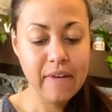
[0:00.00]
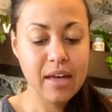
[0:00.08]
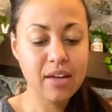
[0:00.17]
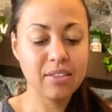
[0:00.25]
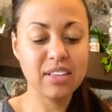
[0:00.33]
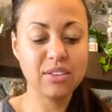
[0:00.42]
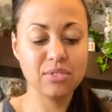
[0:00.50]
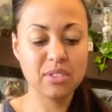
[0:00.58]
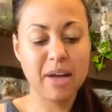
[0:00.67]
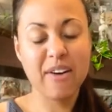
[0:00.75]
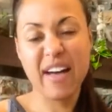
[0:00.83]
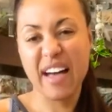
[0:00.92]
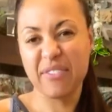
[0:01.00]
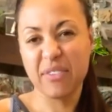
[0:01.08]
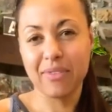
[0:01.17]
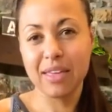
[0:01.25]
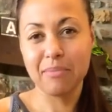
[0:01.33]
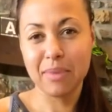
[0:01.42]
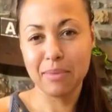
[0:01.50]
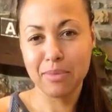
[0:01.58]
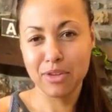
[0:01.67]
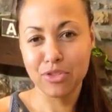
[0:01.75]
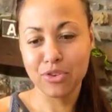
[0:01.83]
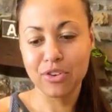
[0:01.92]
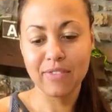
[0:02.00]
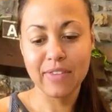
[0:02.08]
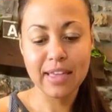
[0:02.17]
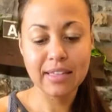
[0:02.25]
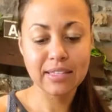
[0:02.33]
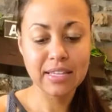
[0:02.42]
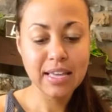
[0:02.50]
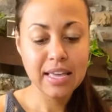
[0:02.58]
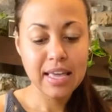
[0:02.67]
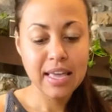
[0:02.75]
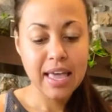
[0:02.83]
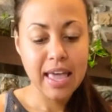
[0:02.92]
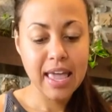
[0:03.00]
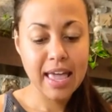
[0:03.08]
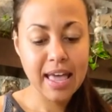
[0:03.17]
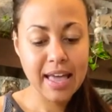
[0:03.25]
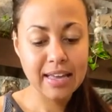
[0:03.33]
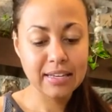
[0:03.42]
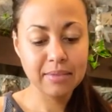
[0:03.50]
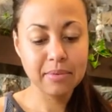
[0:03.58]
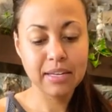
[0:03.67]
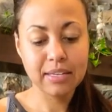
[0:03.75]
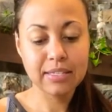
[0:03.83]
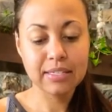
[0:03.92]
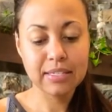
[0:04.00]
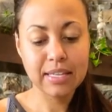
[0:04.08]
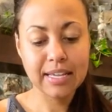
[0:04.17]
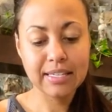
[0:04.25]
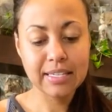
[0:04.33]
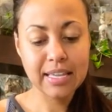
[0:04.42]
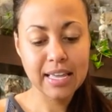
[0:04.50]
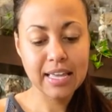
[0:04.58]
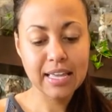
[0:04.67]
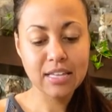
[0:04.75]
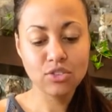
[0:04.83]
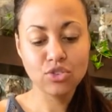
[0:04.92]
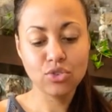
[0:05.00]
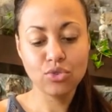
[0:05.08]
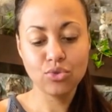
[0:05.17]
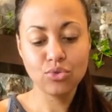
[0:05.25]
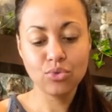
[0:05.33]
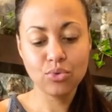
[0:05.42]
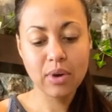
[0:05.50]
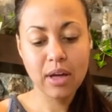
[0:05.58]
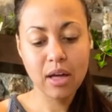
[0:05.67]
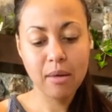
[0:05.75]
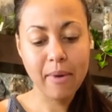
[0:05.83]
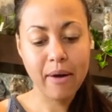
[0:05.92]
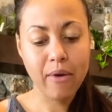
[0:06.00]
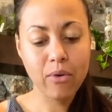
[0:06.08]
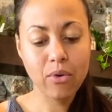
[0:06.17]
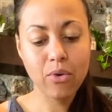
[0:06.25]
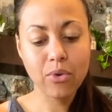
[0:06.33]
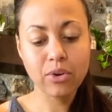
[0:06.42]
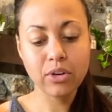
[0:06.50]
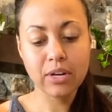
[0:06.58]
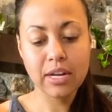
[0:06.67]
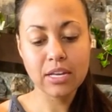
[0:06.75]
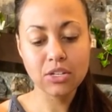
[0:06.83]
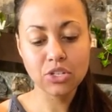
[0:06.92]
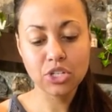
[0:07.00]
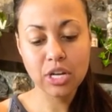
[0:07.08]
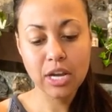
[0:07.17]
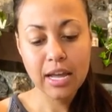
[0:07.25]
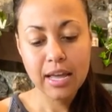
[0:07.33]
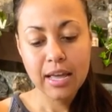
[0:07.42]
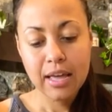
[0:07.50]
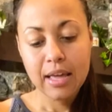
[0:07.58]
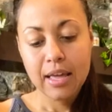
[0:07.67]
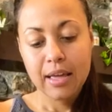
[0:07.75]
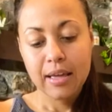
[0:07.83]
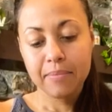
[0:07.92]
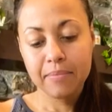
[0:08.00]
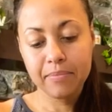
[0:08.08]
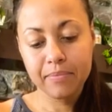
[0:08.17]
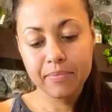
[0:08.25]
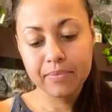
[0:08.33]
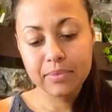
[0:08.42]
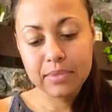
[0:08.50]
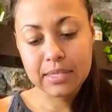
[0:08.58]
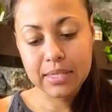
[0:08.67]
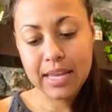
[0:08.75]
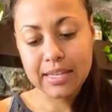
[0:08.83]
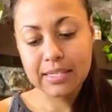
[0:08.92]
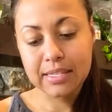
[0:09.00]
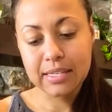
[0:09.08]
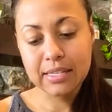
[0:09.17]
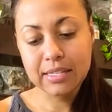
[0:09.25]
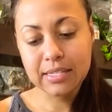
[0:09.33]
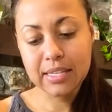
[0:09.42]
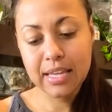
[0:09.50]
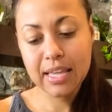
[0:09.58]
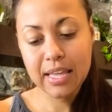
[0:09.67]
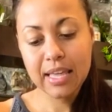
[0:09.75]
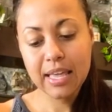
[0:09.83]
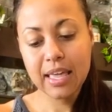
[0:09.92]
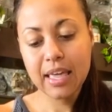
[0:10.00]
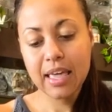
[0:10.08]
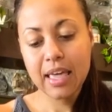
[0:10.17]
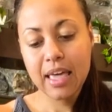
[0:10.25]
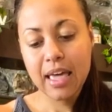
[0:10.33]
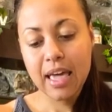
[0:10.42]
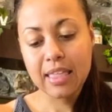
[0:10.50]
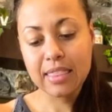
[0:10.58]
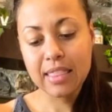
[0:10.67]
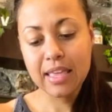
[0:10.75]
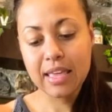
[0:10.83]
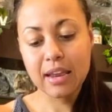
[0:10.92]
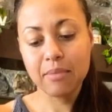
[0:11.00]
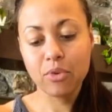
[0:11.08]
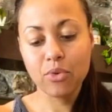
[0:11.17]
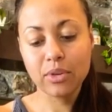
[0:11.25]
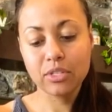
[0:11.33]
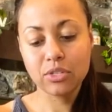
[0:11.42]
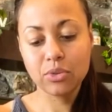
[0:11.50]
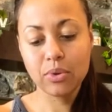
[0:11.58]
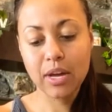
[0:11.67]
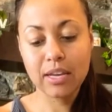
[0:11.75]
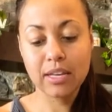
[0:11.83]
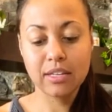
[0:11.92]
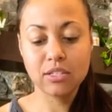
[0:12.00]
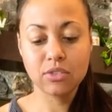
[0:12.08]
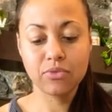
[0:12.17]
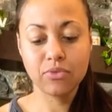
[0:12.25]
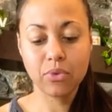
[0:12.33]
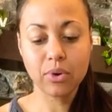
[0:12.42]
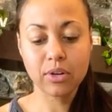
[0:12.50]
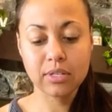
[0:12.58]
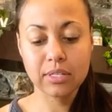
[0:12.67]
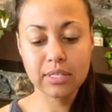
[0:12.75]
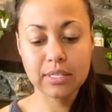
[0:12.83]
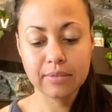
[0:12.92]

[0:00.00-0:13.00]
I only use about half of it, maybe a third of it. And I'm gonna slice it into about 1/4 inch slices. And then I'm going to cut it into fourths.